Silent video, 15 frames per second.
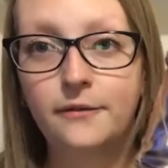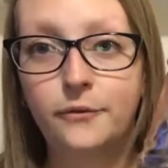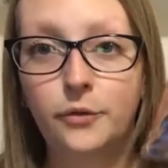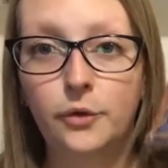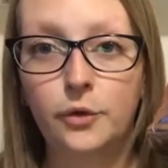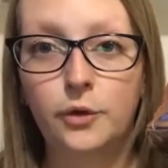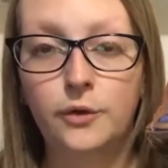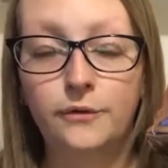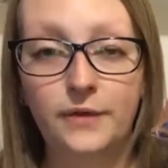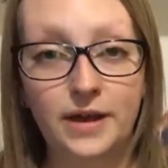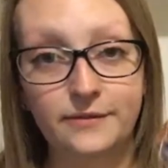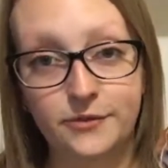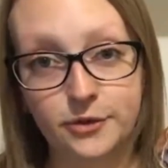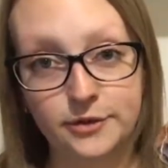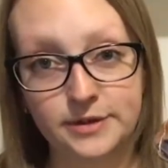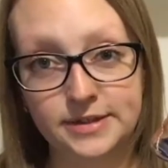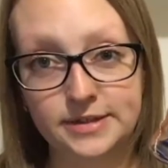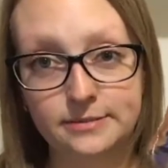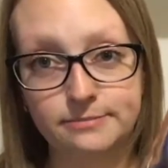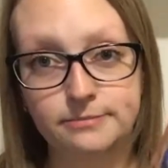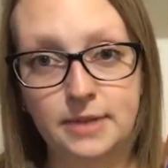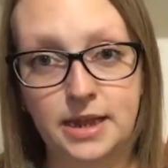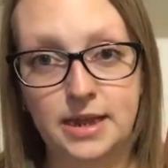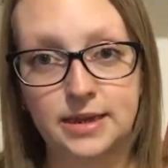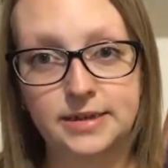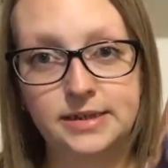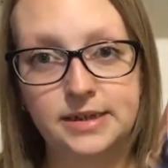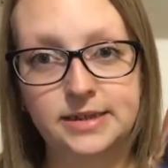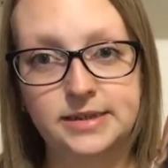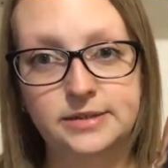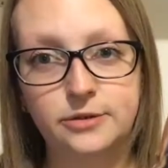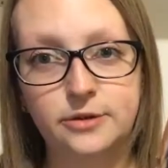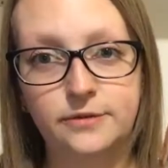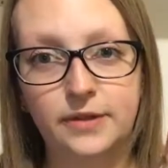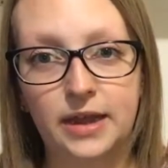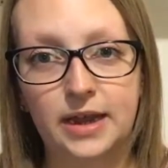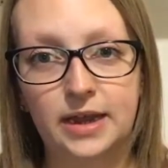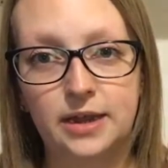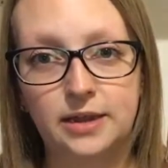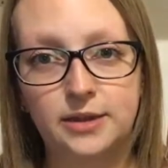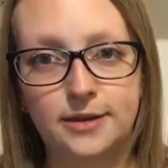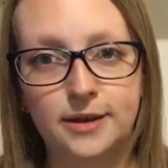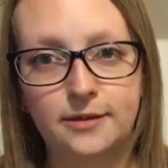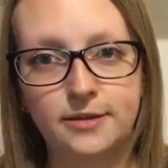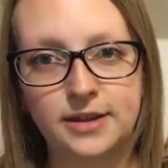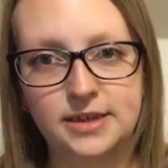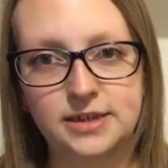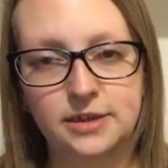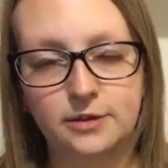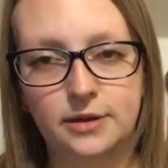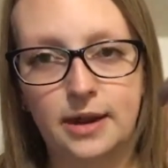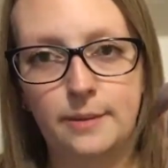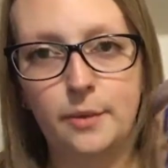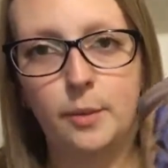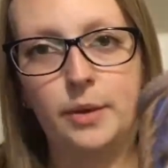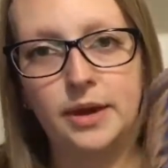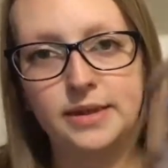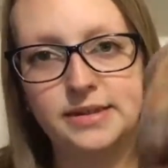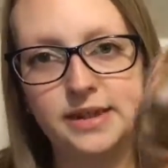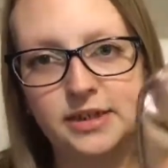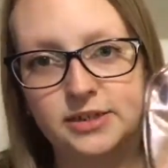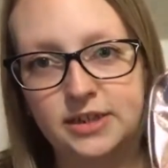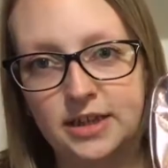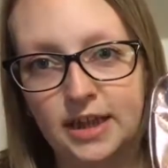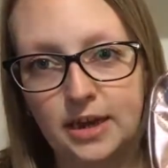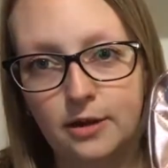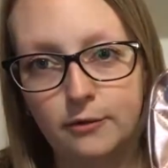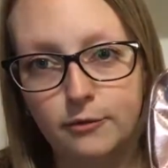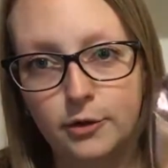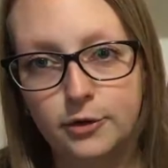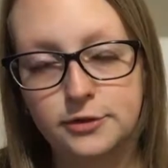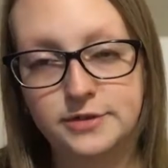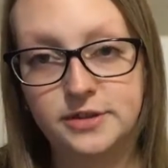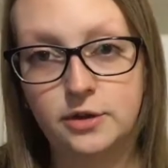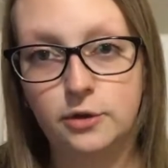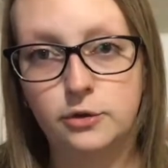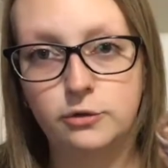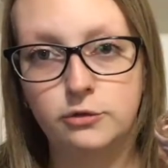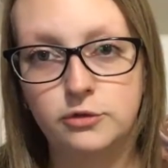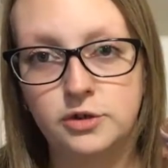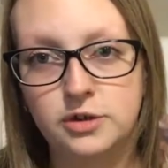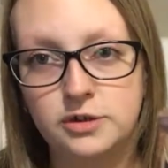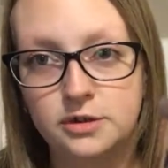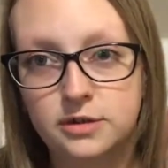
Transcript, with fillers: for five dollars and it's sort of like you can't really tell on camera but it's actually like a rose gold